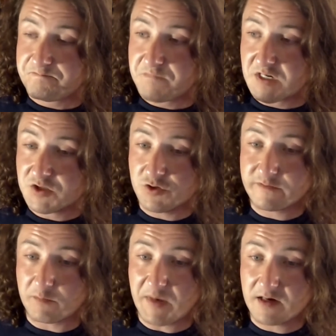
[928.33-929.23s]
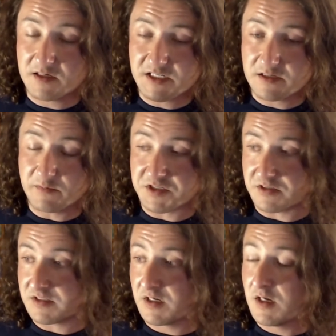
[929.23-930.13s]
Tuned for mileage and
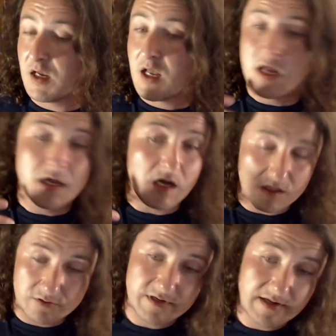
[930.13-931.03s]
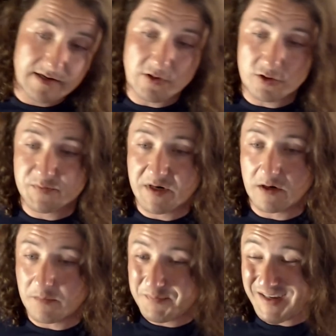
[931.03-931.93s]
emissions. 190
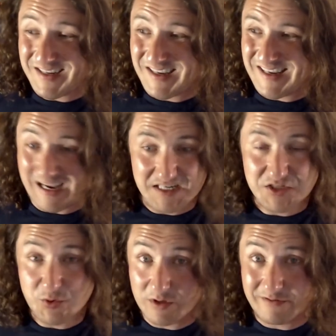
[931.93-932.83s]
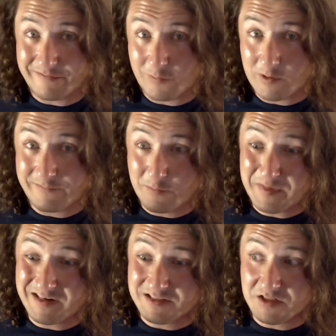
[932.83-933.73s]
horsepower, but it had 240
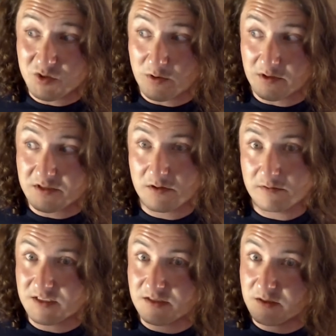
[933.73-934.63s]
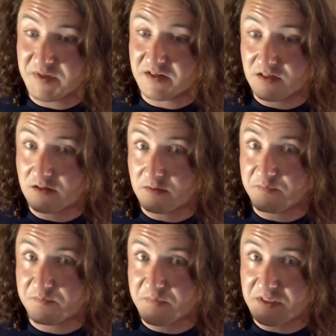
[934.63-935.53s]
foot-pounds of torque, so it was a little
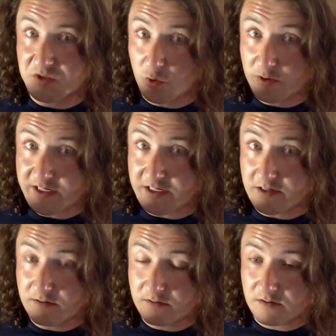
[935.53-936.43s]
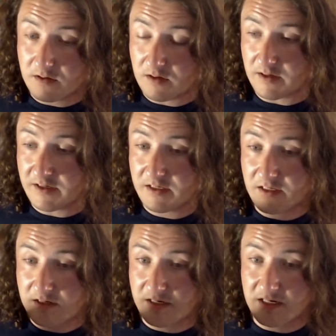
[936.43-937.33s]
bit torquey on it.
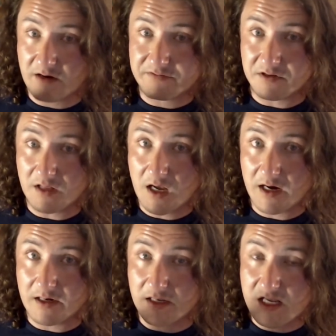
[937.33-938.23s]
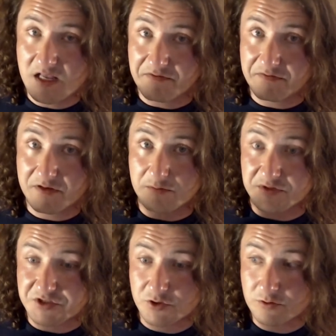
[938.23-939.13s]
It could get off the line if it was
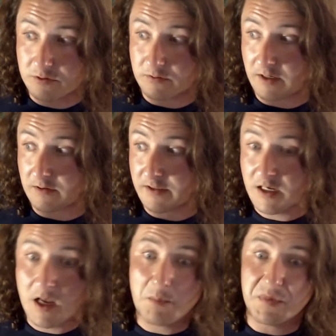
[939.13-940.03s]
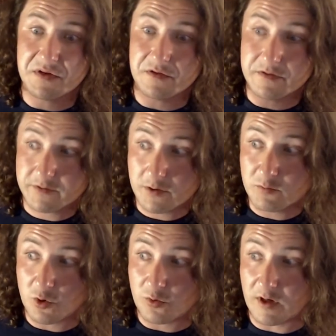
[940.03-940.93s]
tuned correctly, but the
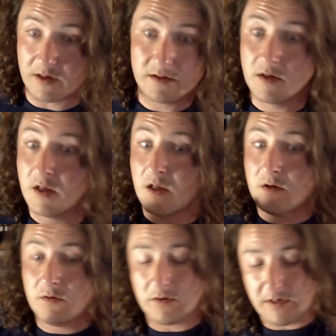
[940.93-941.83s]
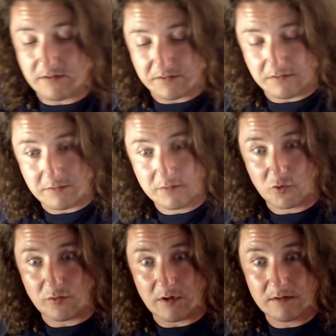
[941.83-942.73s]
thermoquad, okay, so the
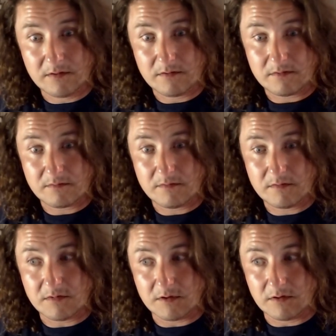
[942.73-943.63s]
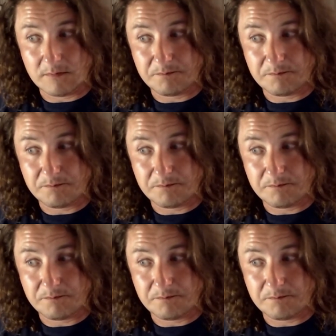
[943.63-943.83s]
thermoquad, the